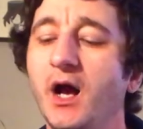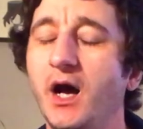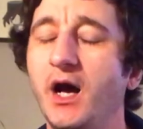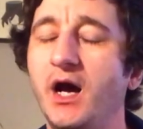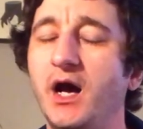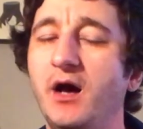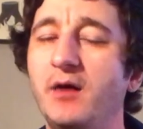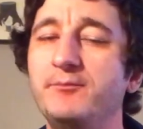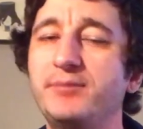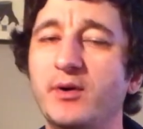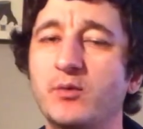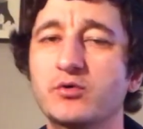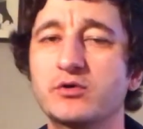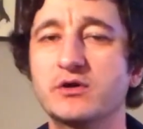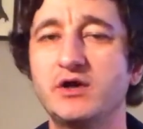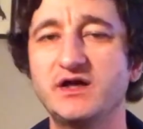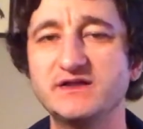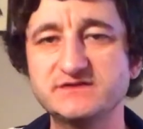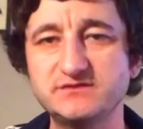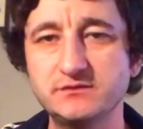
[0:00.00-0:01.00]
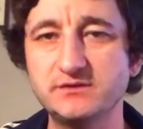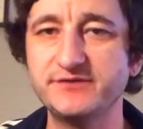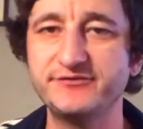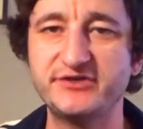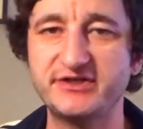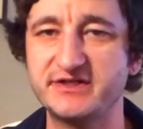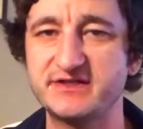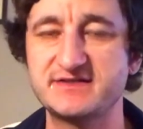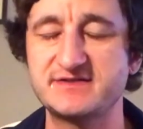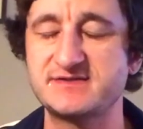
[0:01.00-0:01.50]
But we're also
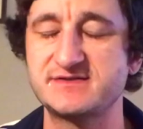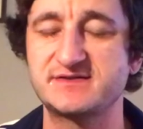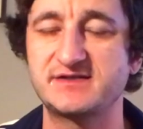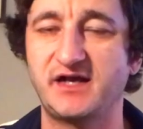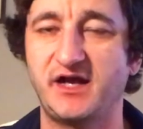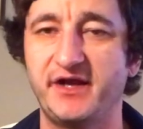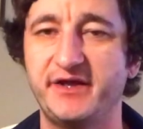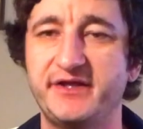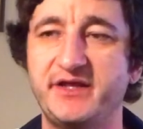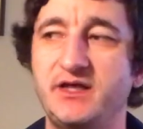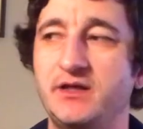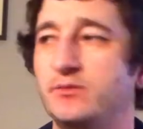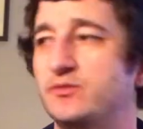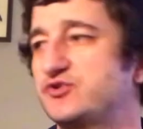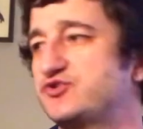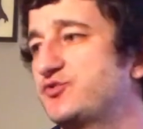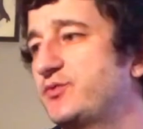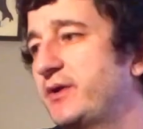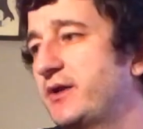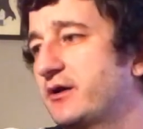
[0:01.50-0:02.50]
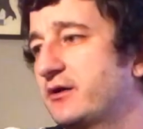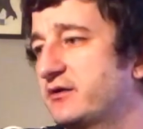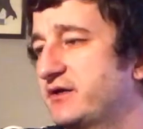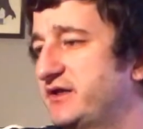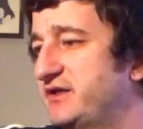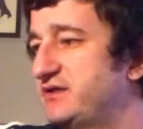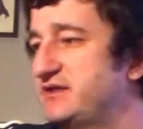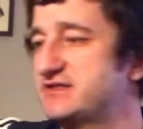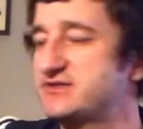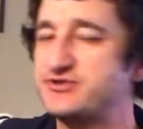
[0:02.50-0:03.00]
living in a society in which we are
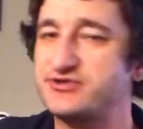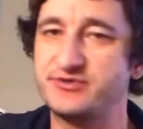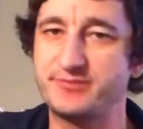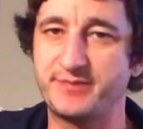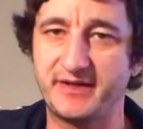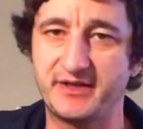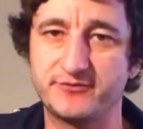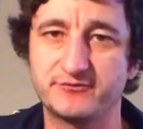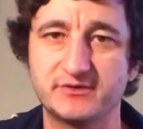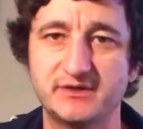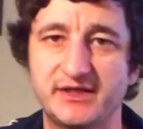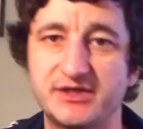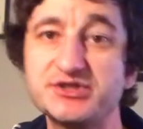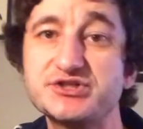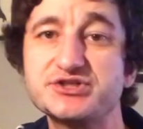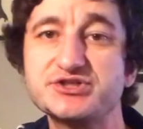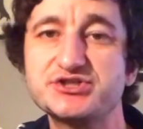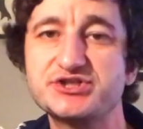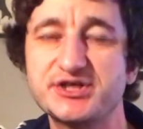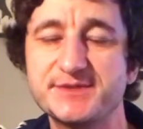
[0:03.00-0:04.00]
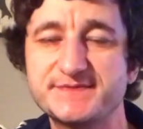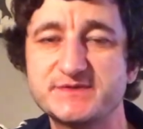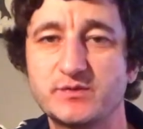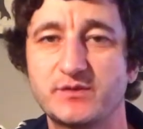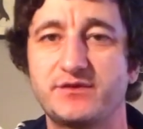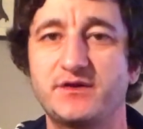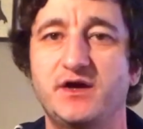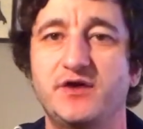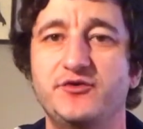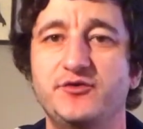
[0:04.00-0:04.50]
in interdependent relationships
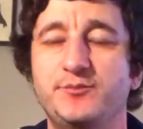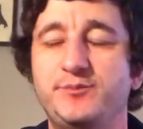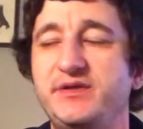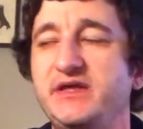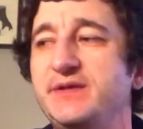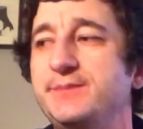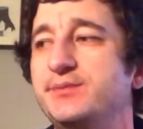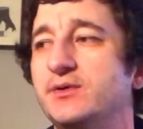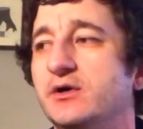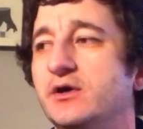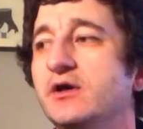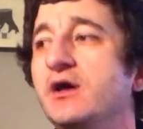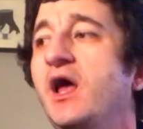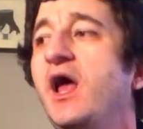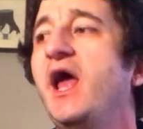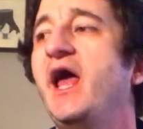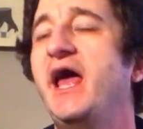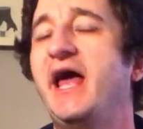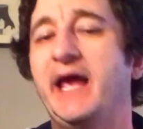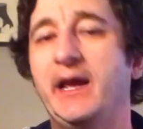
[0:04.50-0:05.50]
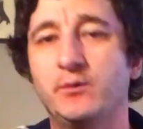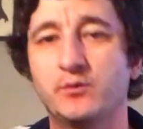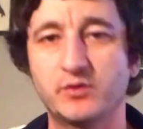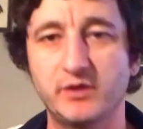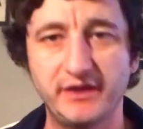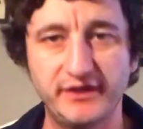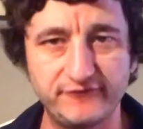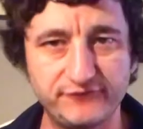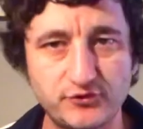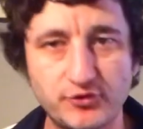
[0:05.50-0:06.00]
with other people, and
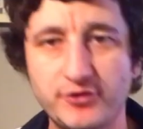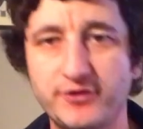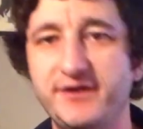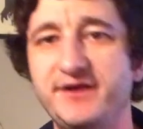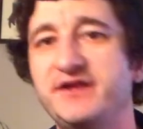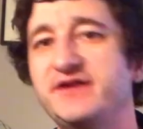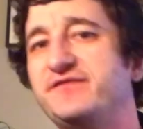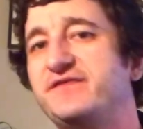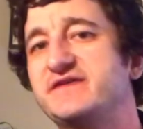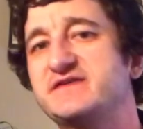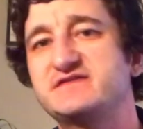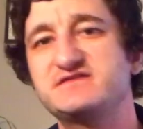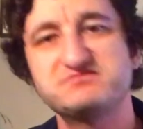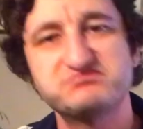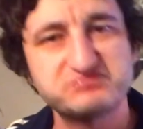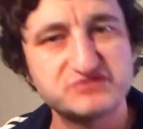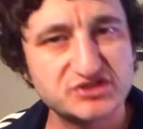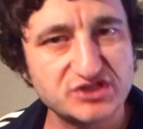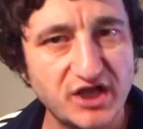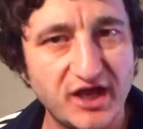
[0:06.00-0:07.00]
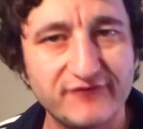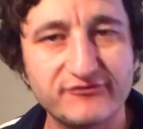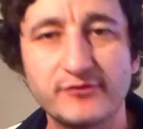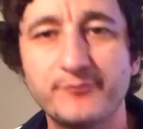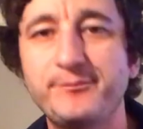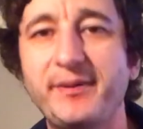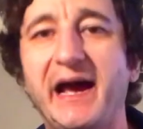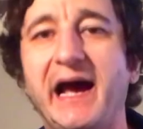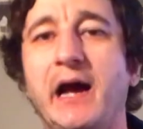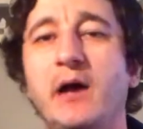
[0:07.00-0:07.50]
we've created this
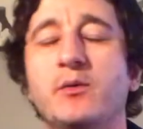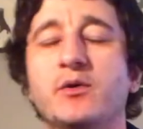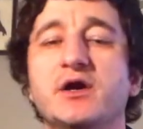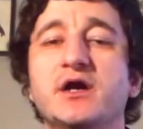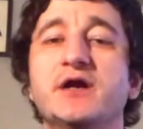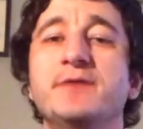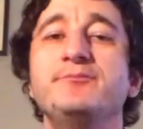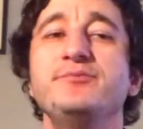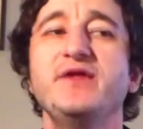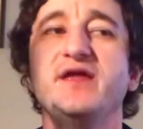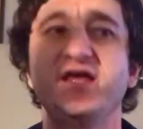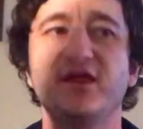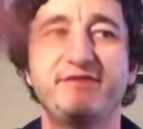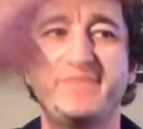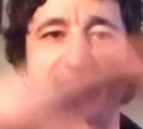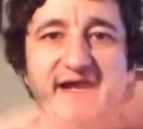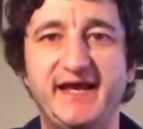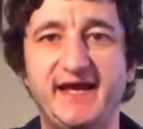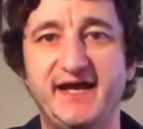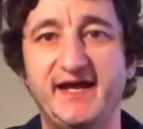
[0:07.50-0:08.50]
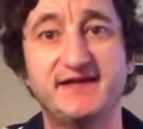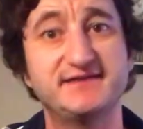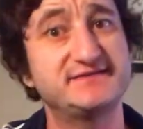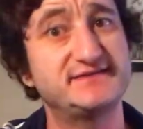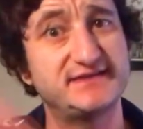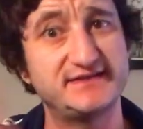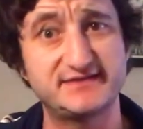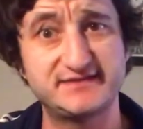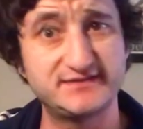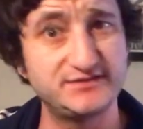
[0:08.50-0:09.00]
sovereign power that has
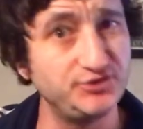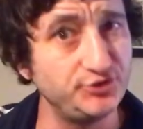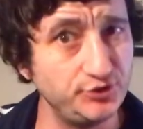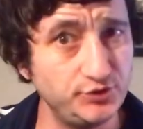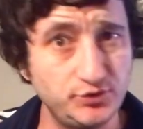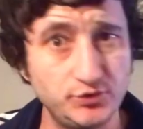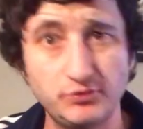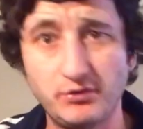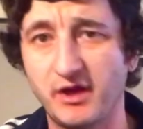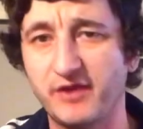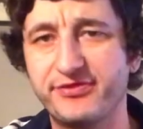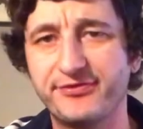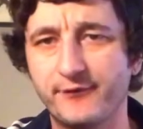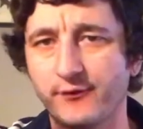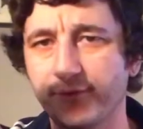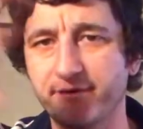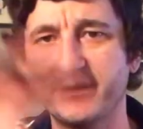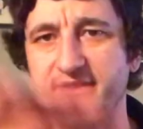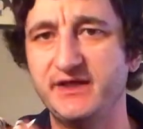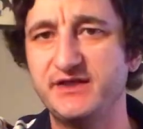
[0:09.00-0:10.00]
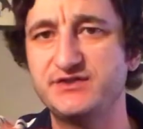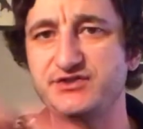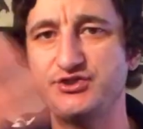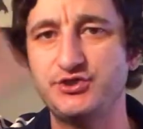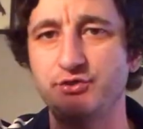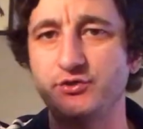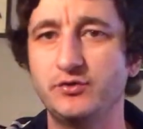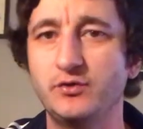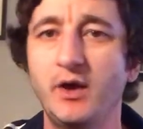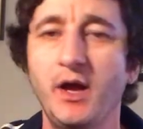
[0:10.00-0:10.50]
this new authority
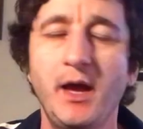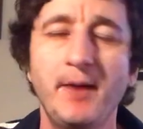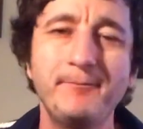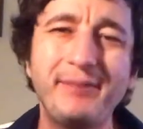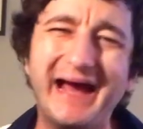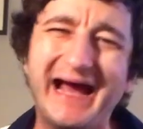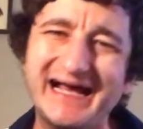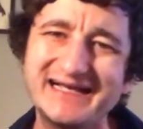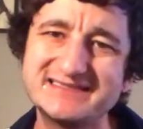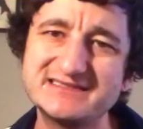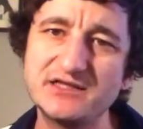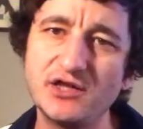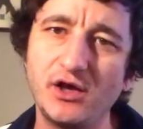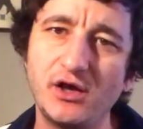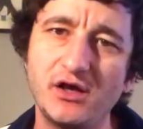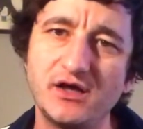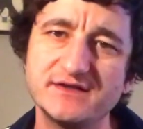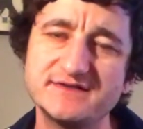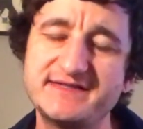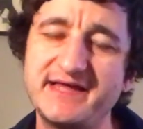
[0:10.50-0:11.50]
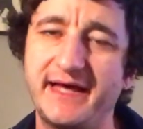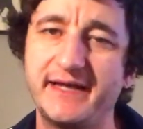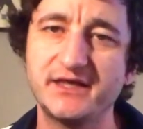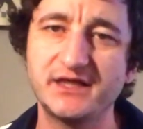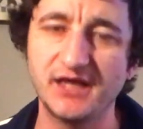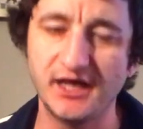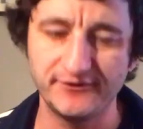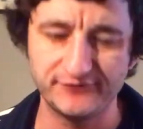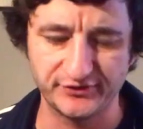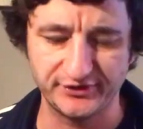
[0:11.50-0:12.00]
to pass laws
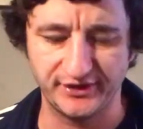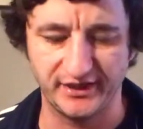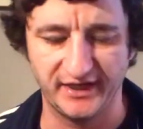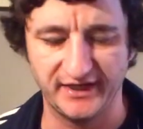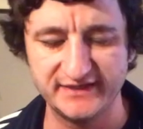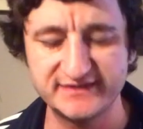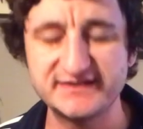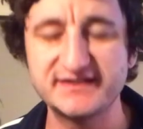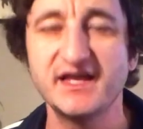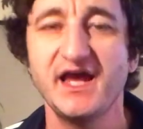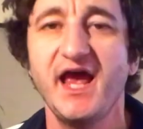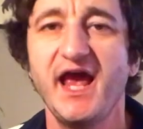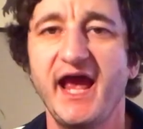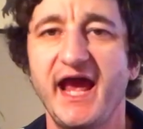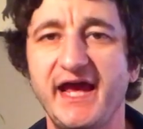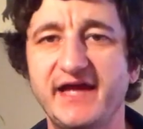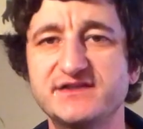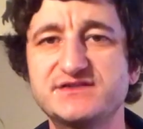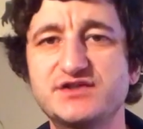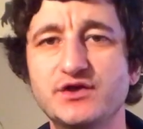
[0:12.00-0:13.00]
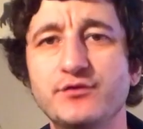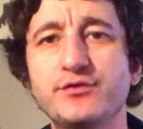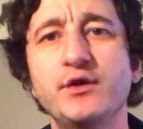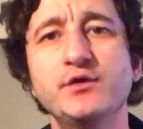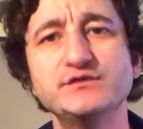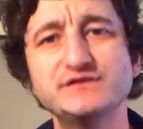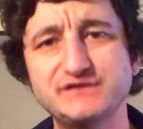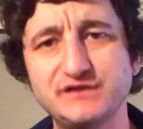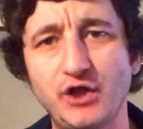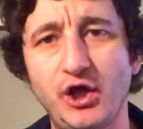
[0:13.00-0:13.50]
that govern us. And so
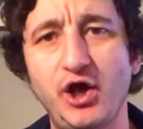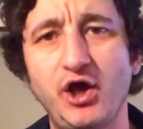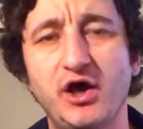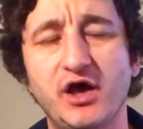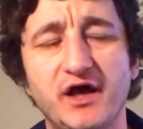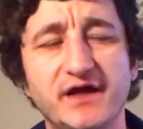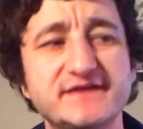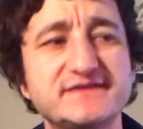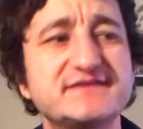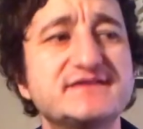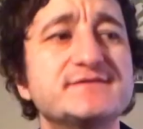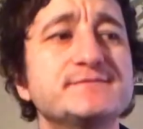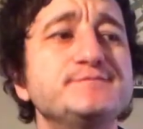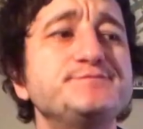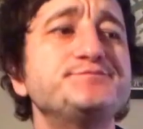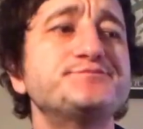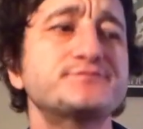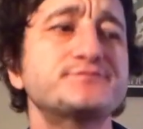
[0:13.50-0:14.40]
those laws,